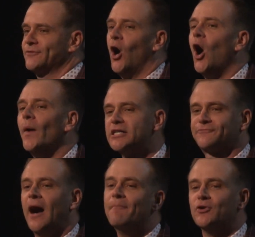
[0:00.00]
to always
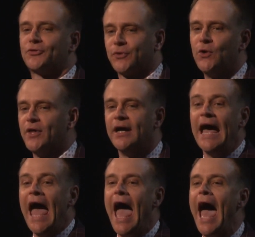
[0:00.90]
fumble through the
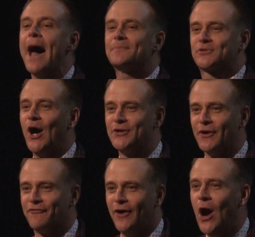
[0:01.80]
apps on your
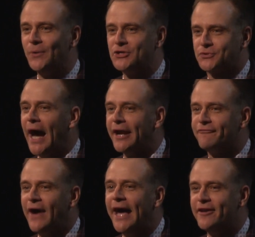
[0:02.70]
phone to try to
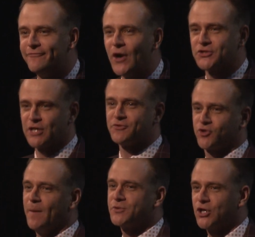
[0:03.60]
find a verse of
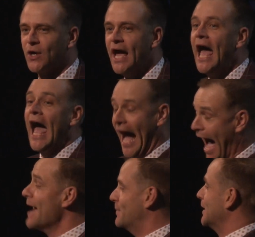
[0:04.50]
scripture.
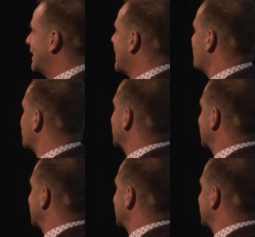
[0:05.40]
I believe you can